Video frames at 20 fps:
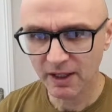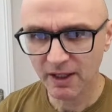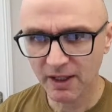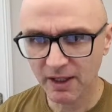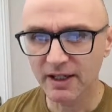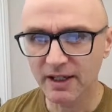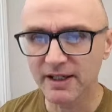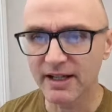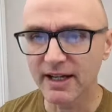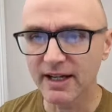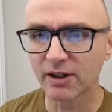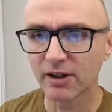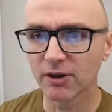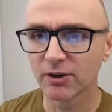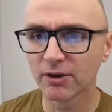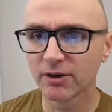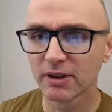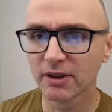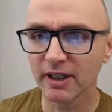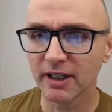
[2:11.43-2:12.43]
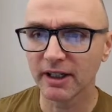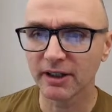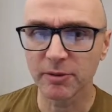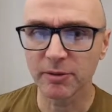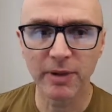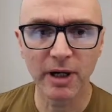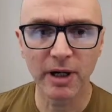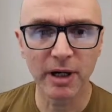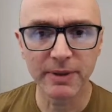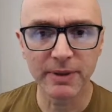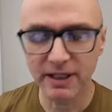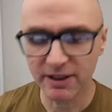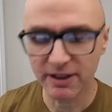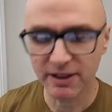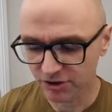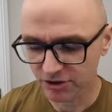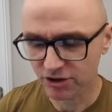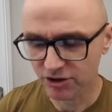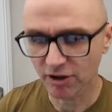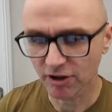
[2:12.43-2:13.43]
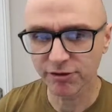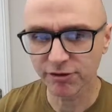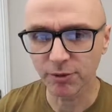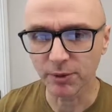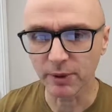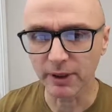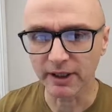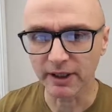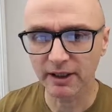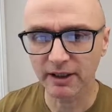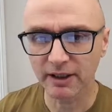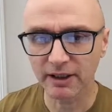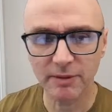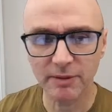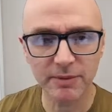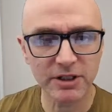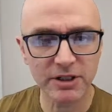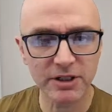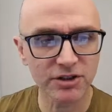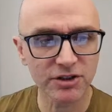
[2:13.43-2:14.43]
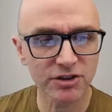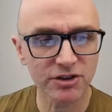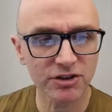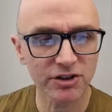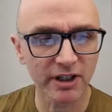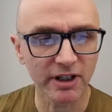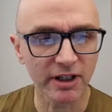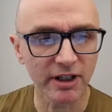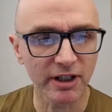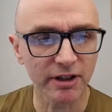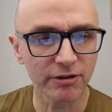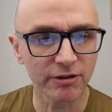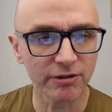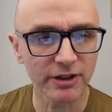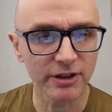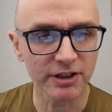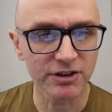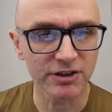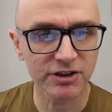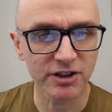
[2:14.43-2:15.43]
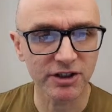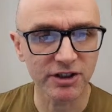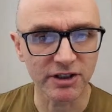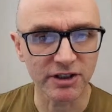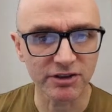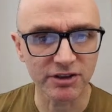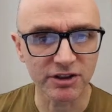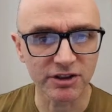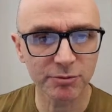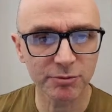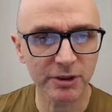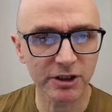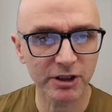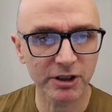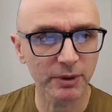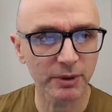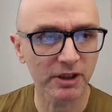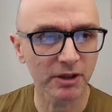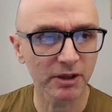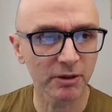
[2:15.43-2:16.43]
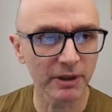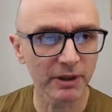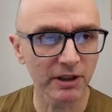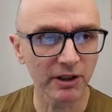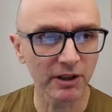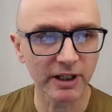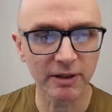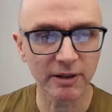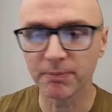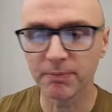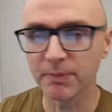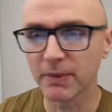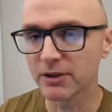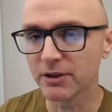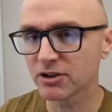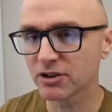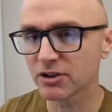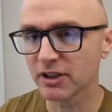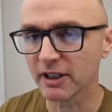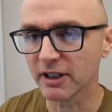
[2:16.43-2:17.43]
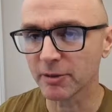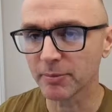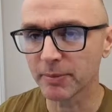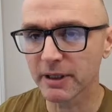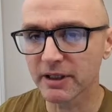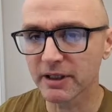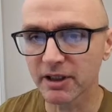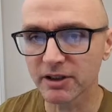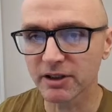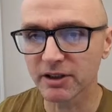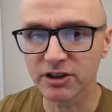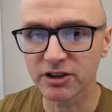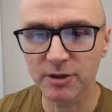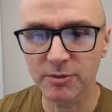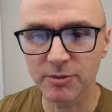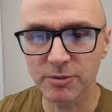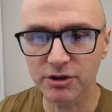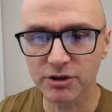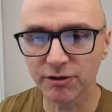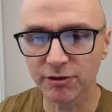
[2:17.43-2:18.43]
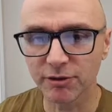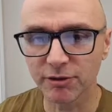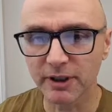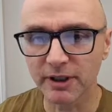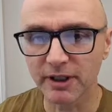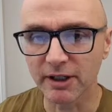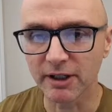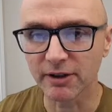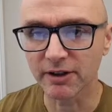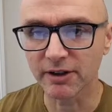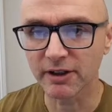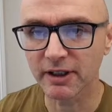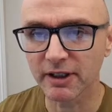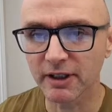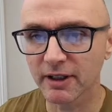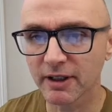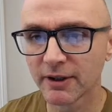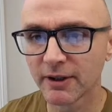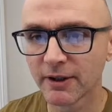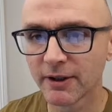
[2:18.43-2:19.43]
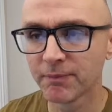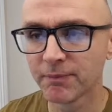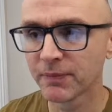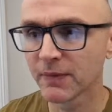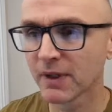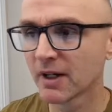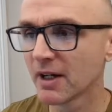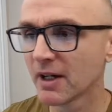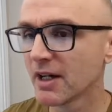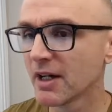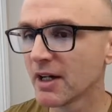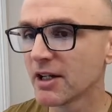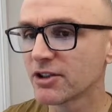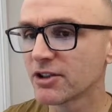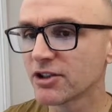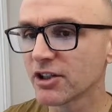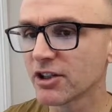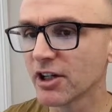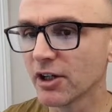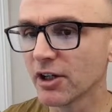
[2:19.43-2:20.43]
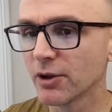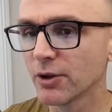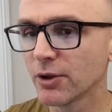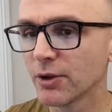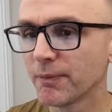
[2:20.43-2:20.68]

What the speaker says: Now, at the moment in the software, let me just resize this because we're going to be looking mostly at PicoScope software now, I think. So